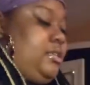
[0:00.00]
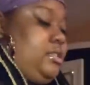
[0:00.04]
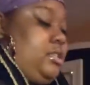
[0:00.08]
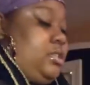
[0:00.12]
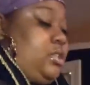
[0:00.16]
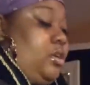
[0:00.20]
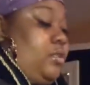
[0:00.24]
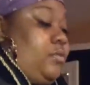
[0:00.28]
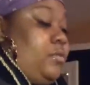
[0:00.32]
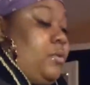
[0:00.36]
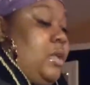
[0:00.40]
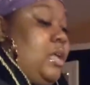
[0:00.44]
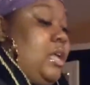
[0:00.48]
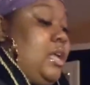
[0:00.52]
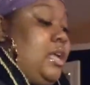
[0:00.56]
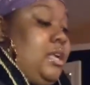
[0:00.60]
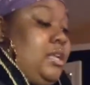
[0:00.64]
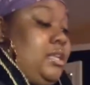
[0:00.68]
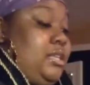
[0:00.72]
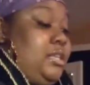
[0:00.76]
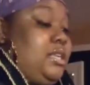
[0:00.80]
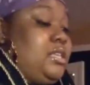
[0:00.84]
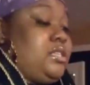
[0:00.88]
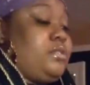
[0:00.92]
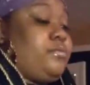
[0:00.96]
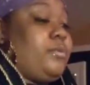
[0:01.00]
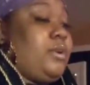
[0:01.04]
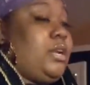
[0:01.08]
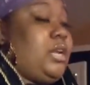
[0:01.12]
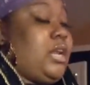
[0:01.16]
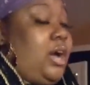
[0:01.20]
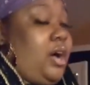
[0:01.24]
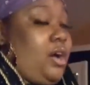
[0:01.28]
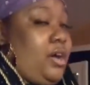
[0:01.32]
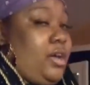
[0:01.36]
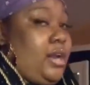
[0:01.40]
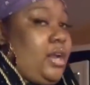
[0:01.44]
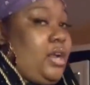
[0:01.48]
So this is really
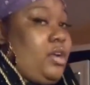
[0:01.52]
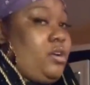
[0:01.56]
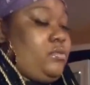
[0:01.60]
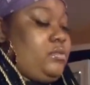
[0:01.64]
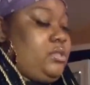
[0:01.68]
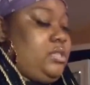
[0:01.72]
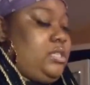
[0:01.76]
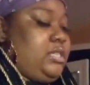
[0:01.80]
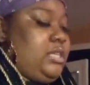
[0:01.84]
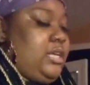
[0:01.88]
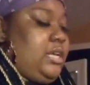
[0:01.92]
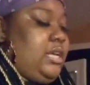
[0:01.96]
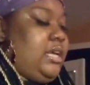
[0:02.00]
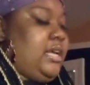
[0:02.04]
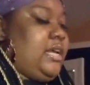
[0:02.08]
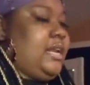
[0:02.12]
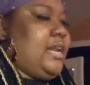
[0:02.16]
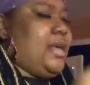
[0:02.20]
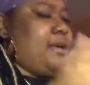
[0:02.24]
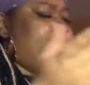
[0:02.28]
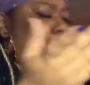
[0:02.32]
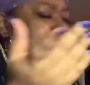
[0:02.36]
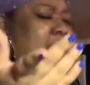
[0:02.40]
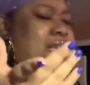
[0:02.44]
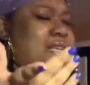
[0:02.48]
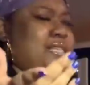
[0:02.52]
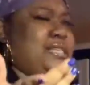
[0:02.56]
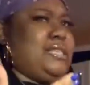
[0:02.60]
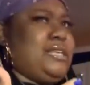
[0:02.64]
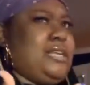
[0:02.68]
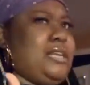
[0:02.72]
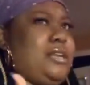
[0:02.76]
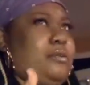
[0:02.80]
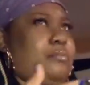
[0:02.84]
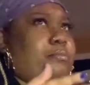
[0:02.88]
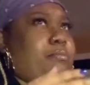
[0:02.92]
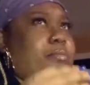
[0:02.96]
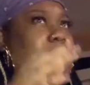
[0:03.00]
all they're gonna see, and they may see
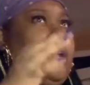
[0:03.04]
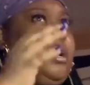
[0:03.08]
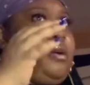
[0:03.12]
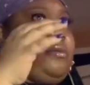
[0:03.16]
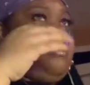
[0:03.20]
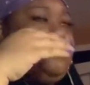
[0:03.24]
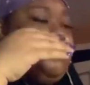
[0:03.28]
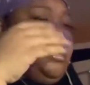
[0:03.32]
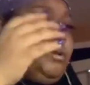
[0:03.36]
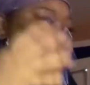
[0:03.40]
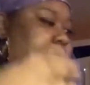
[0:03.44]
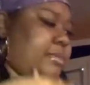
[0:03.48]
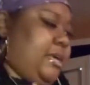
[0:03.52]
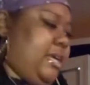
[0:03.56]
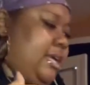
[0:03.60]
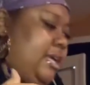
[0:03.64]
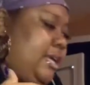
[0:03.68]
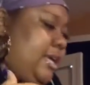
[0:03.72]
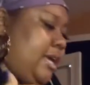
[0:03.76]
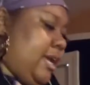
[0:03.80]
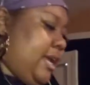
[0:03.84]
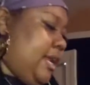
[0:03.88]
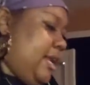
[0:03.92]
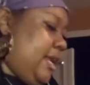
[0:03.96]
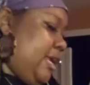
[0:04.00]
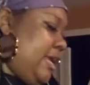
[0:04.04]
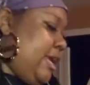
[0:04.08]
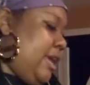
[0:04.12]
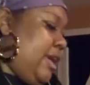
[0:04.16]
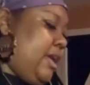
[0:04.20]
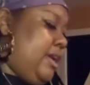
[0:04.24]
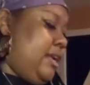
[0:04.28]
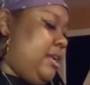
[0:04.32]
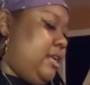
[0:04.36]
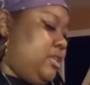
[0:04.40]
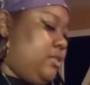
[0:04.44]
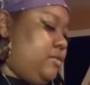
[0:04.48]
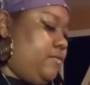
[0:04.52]
the big candy
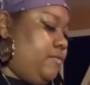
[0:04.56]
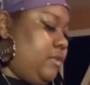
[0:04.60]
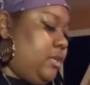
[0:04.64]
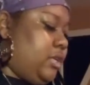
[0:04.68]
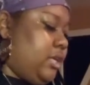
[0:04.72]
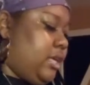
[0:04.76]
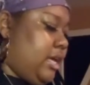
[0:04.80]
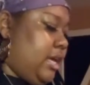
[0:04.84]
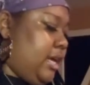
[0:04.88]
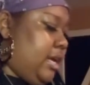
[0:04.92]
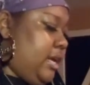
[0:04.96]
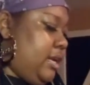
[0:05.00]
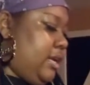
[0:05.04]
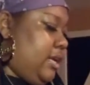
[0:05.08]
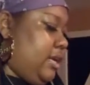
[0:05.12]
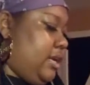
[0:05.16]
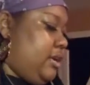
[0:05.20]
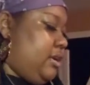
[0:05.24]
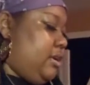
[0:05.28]
cane that's full of candy.